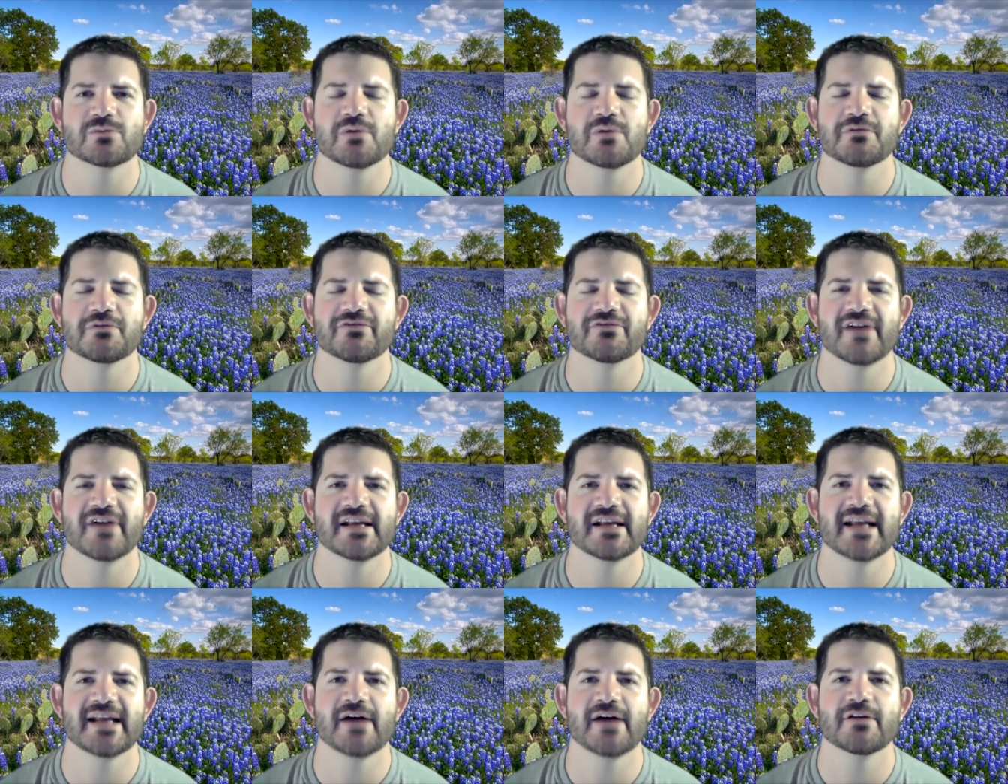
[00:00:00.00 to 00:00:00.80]
we would
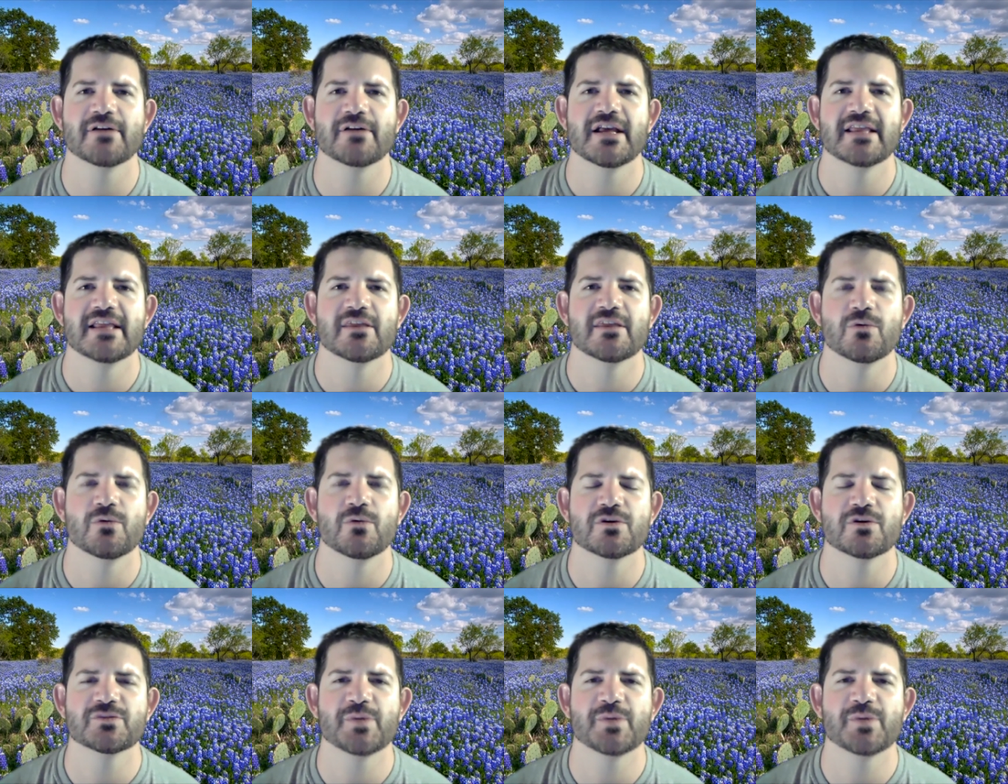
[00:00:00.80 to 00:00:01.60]
find out that
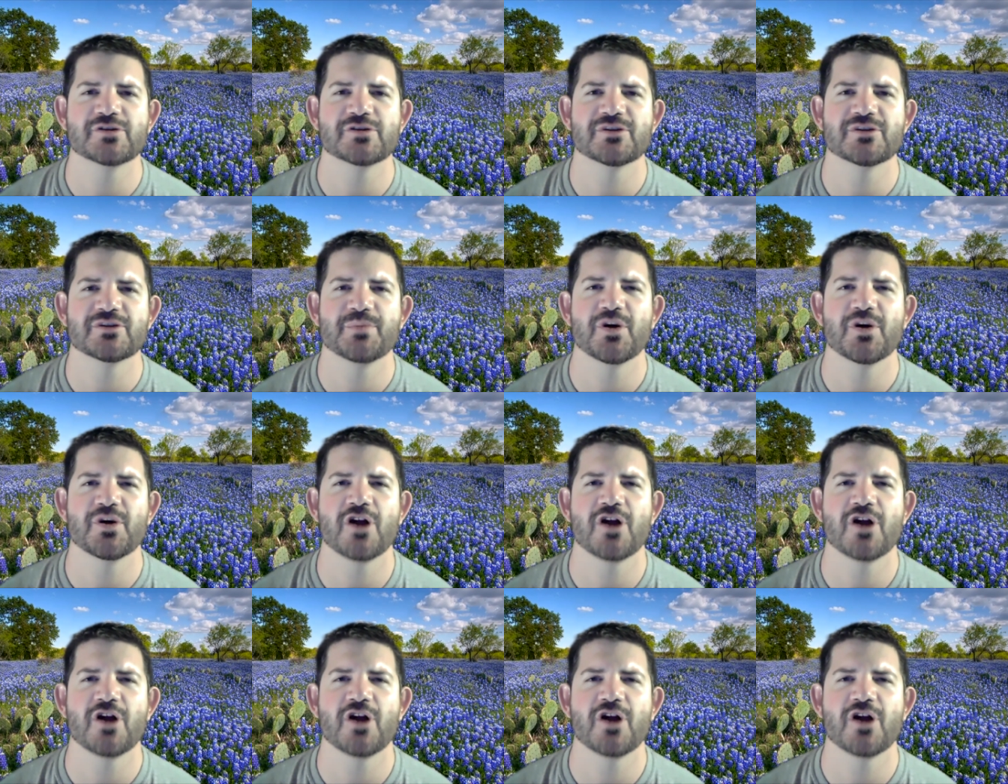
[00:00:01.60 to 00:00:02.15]
we're supposed to put